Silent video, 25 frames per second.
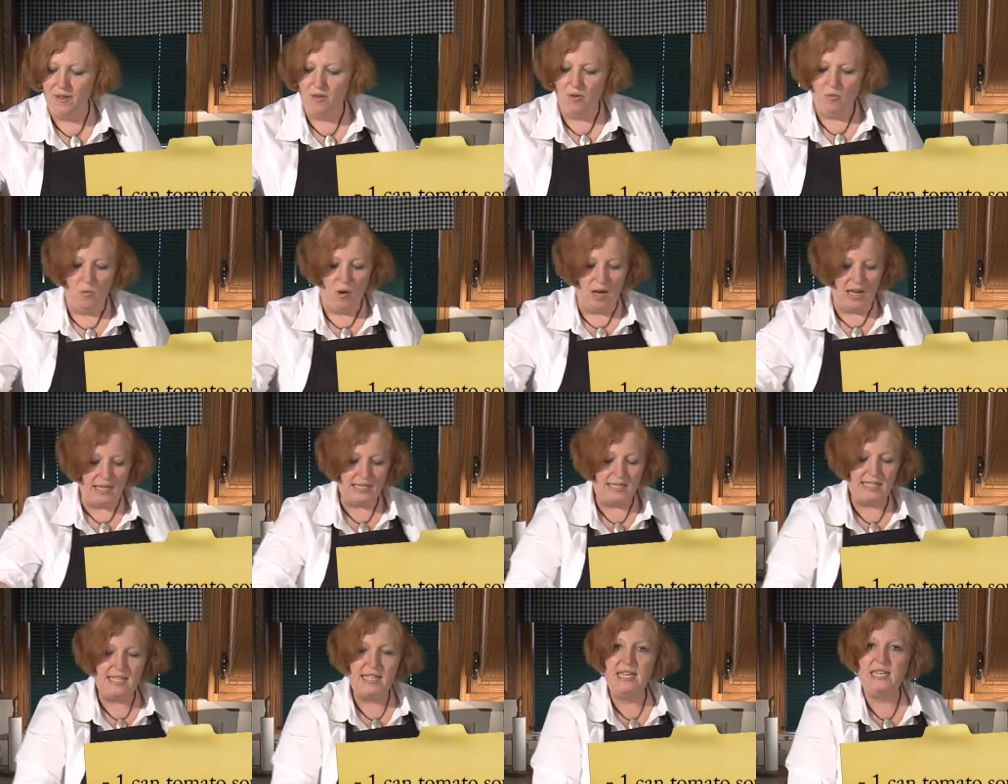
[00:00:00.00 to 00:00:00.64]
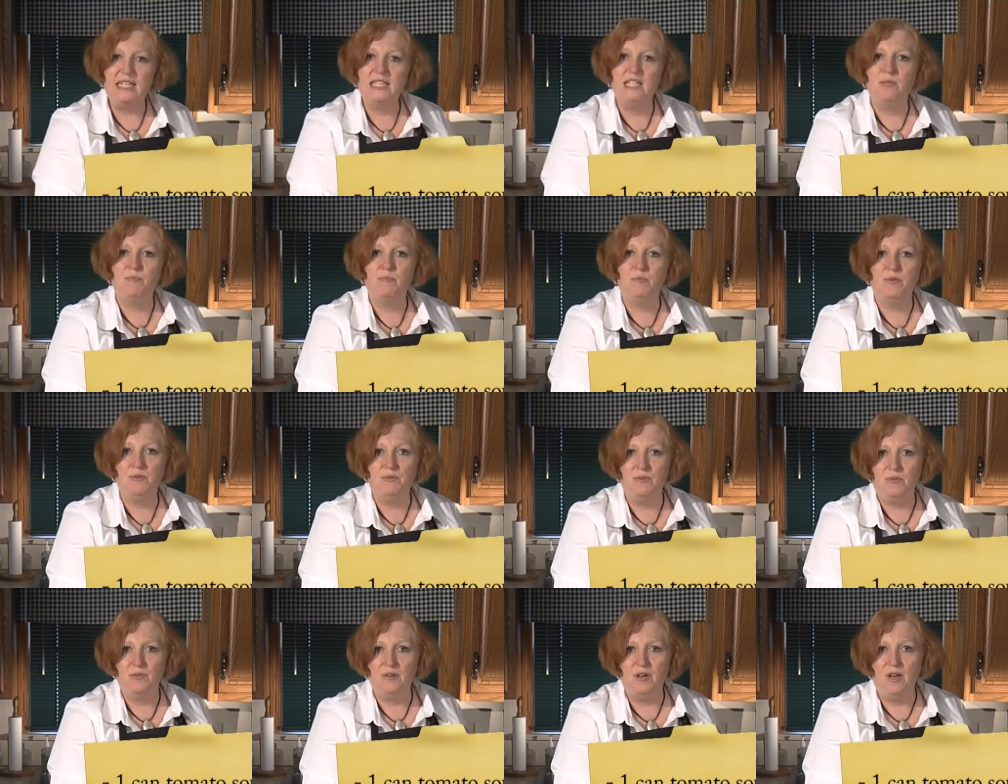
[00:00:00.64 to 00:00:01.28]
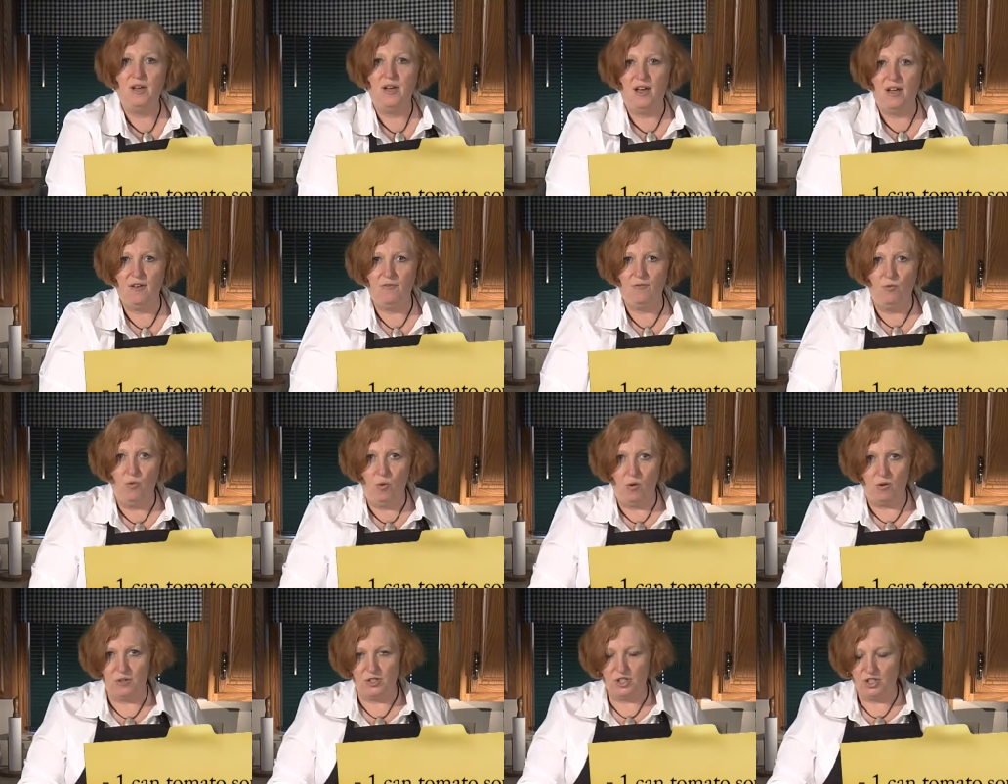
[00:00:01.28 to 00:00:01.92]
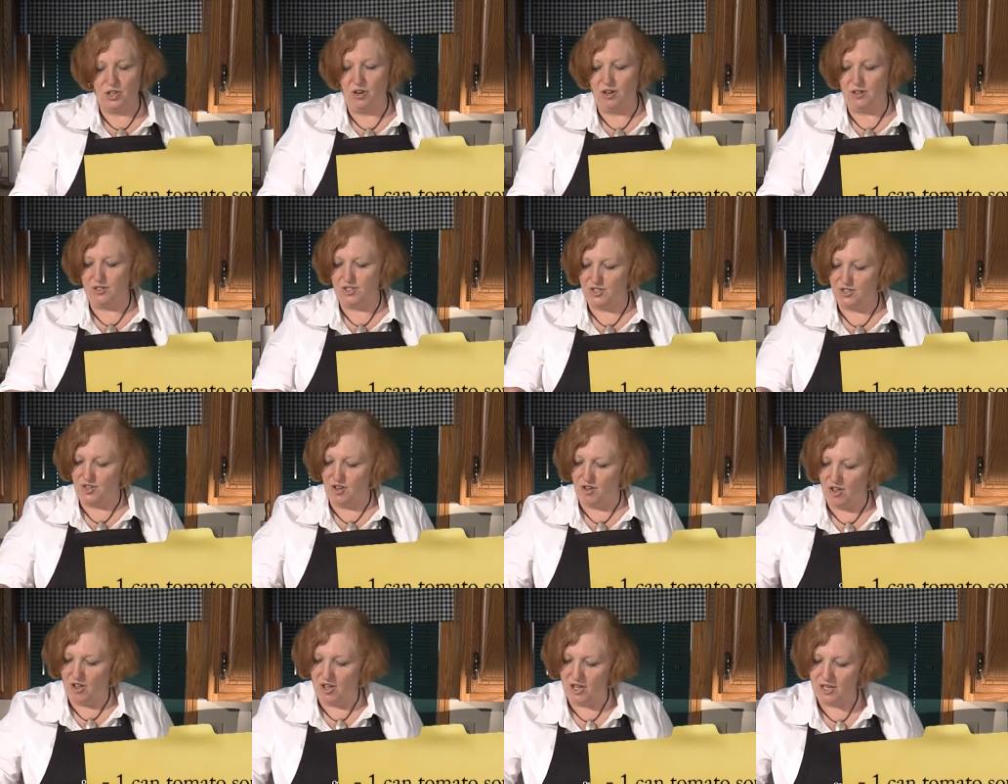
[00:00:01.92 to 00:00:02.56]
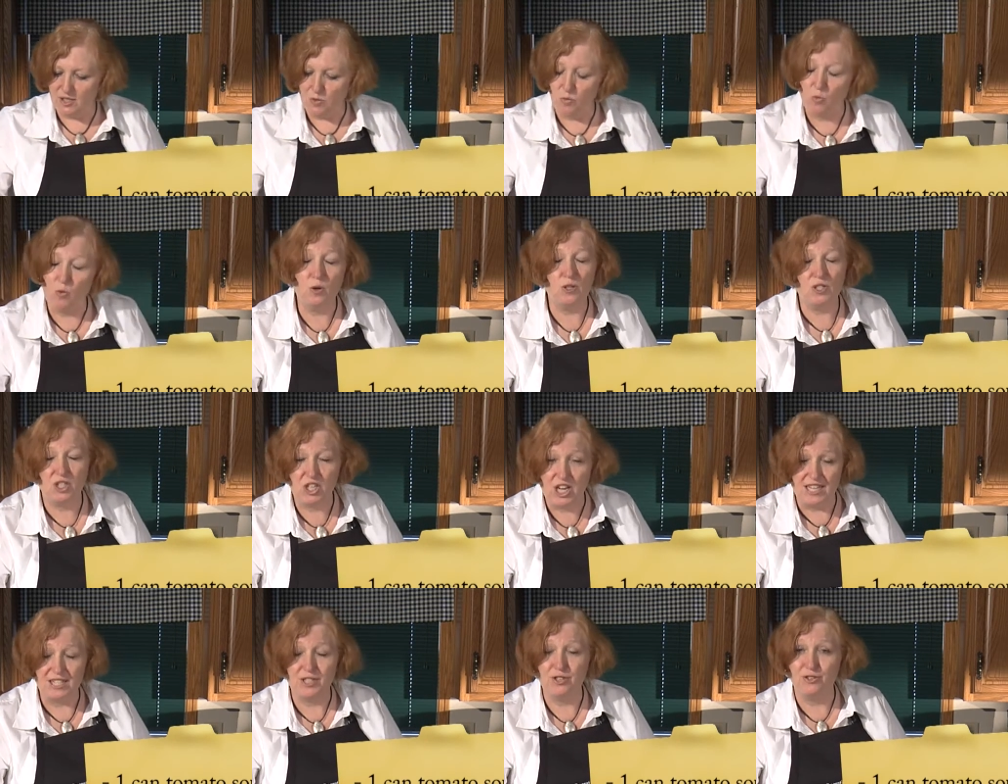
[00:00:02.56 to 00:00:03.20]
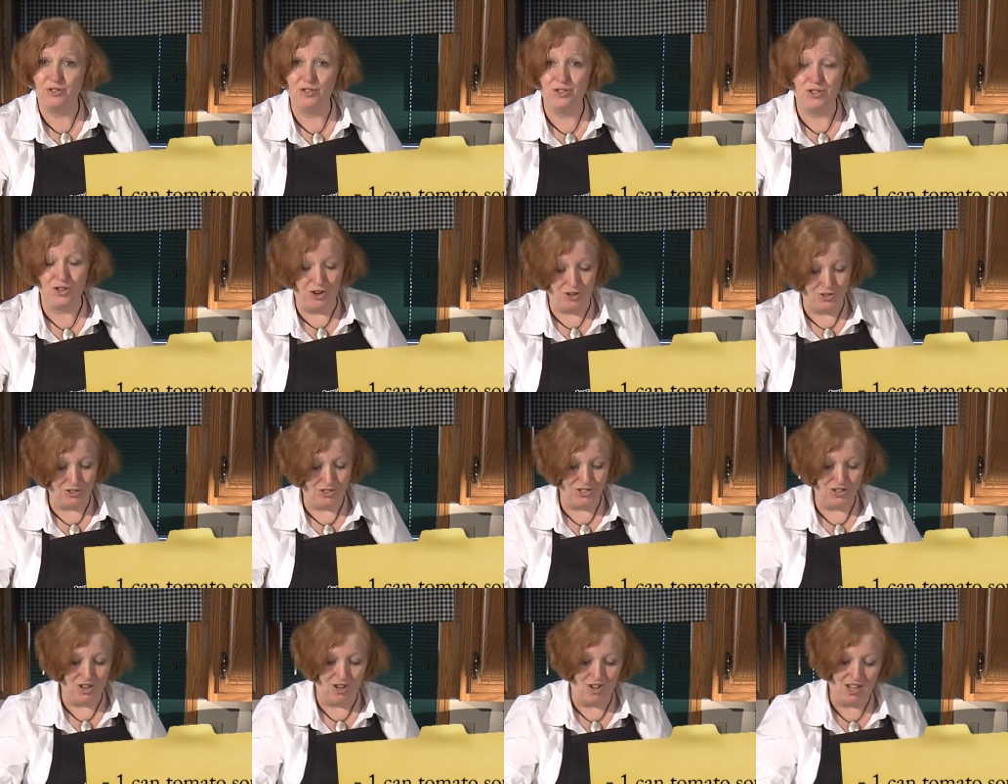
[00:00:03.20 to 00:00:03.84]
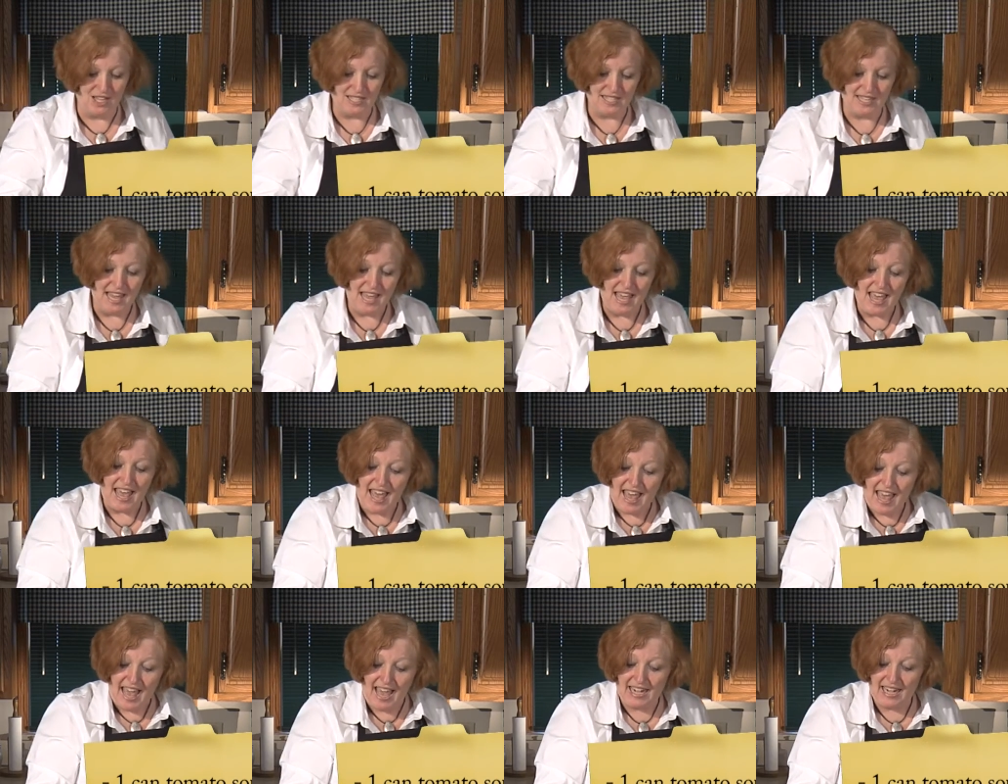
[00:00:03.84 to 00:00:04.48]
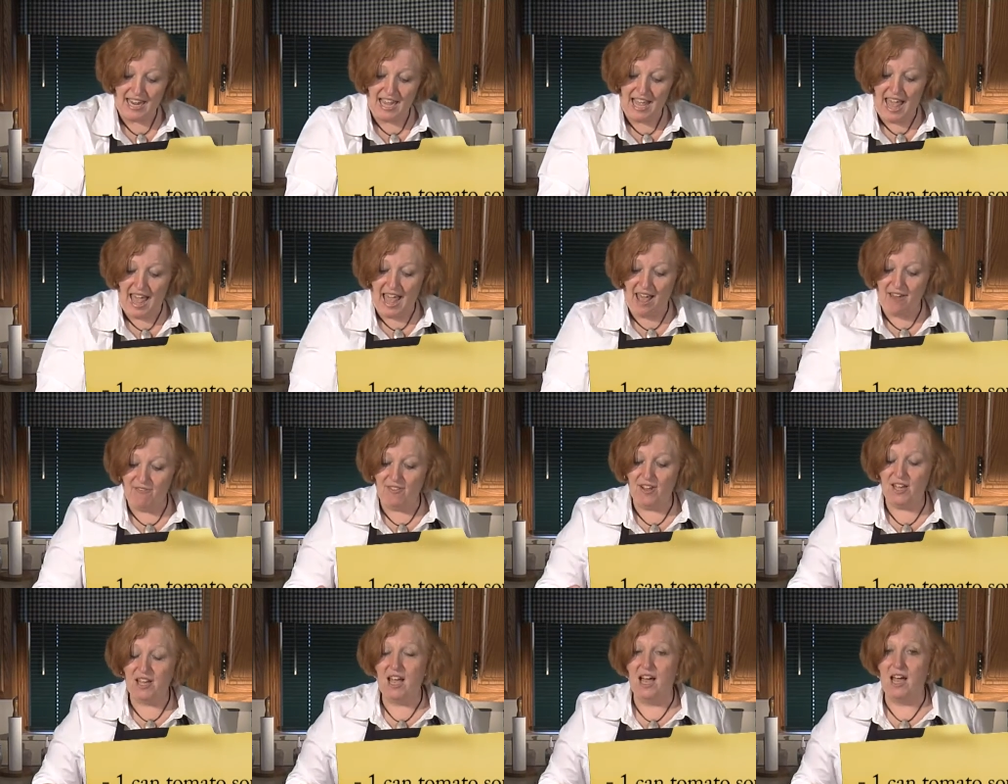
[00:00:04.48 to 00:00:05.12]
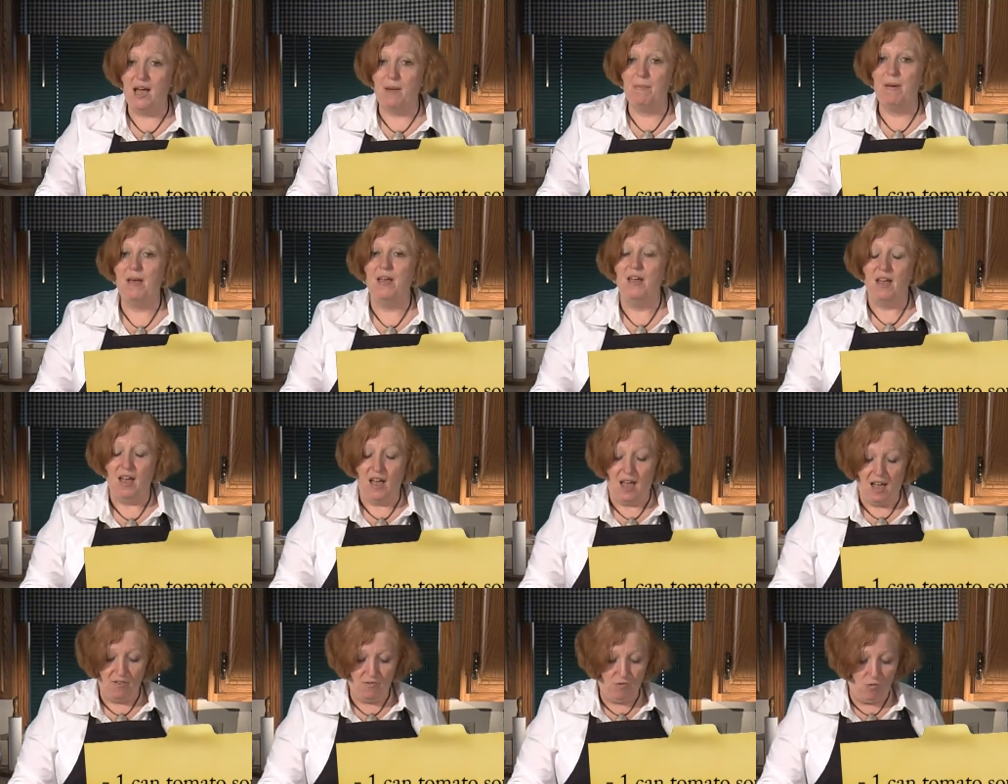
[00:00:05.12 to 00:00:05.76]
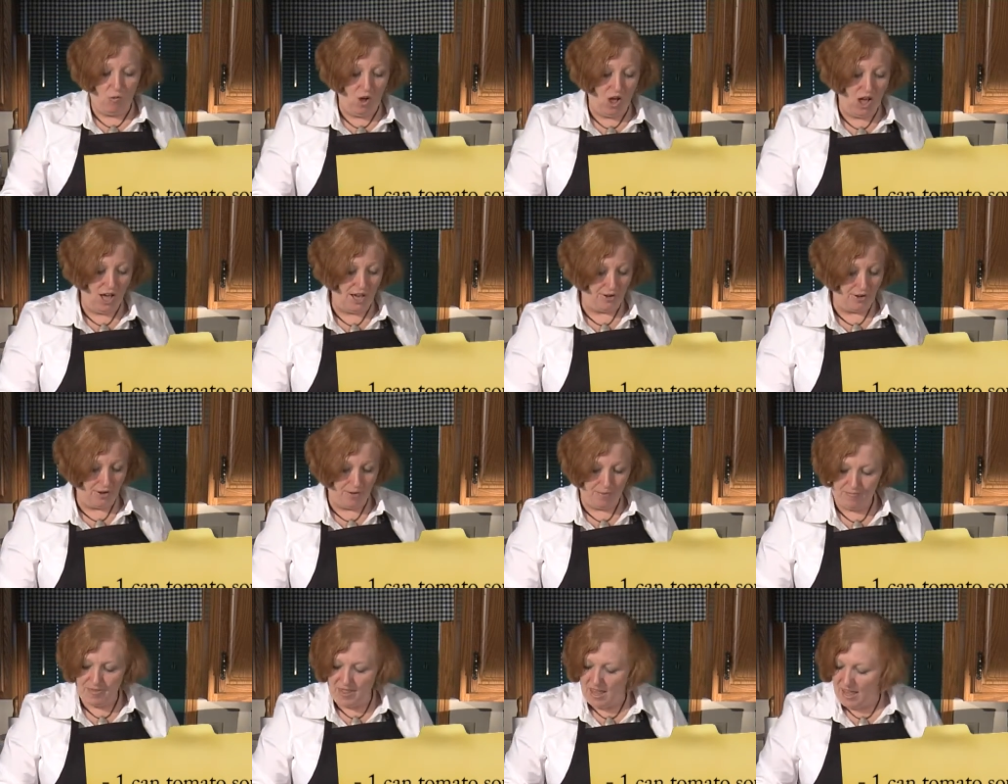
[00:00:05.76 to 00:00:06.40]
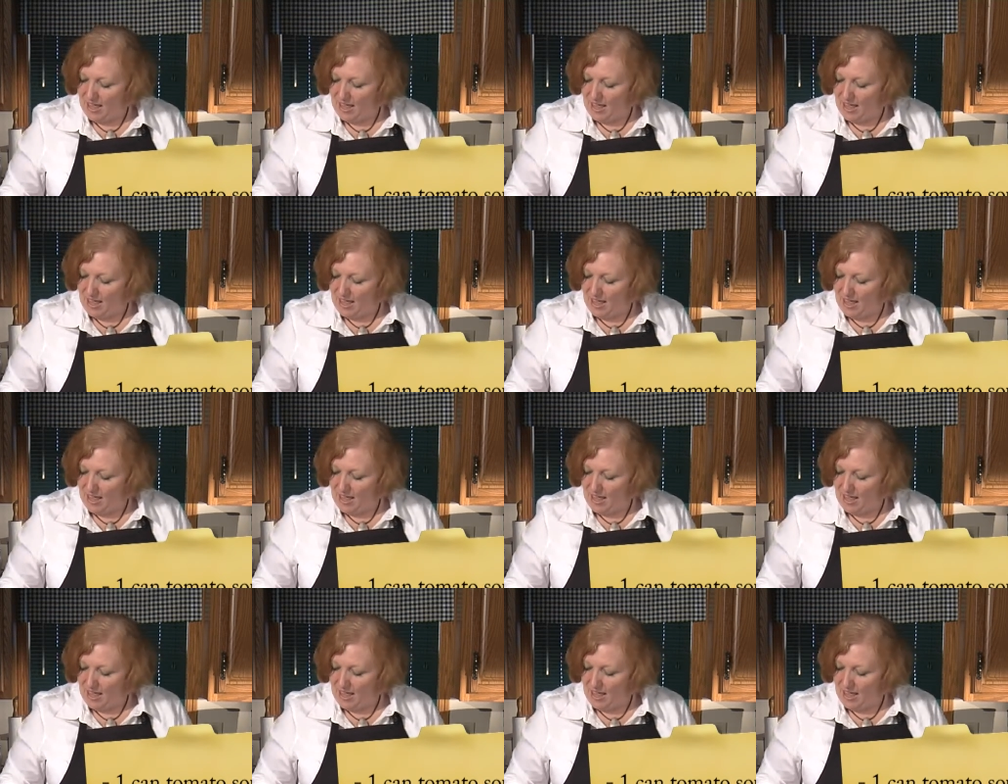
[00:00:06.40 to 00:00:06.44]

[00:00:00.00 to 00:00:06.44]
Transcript: 1 teaspoon of Worcestershire sauce, and a 1/2 cup of water.